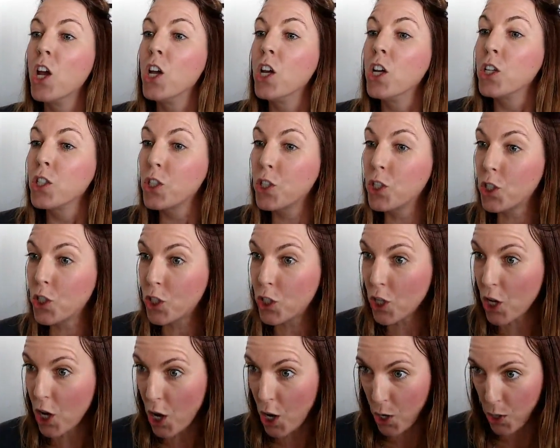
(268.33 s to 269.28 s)

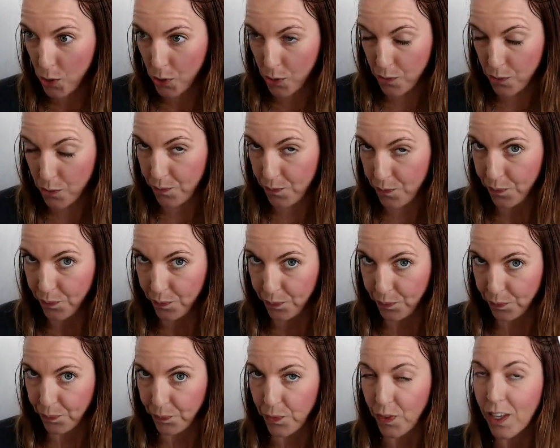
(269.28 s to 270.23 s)
So
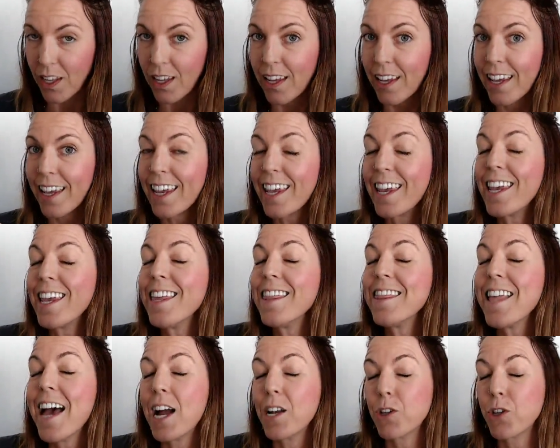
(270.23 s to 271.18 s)
in
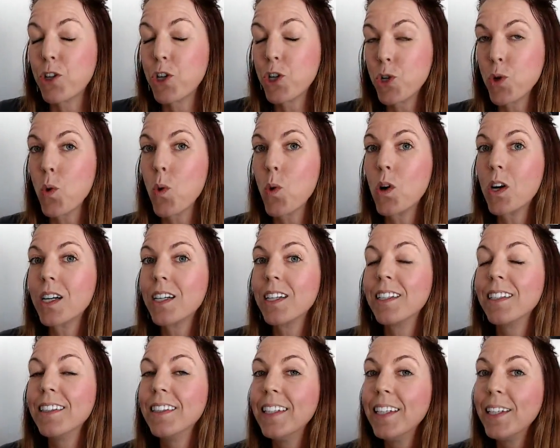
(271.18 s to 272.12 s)
that
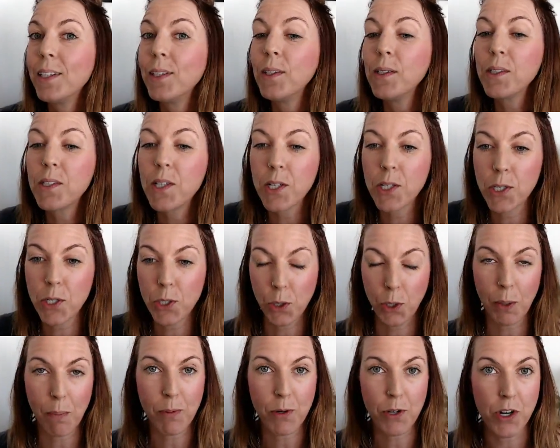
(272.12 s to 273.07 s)
short little
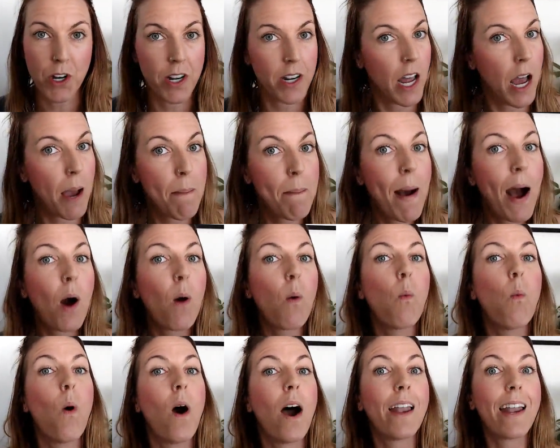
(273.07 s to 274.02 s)
description about
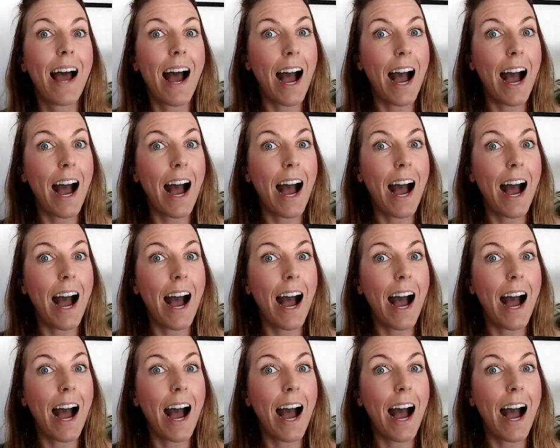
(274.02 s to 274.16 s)
what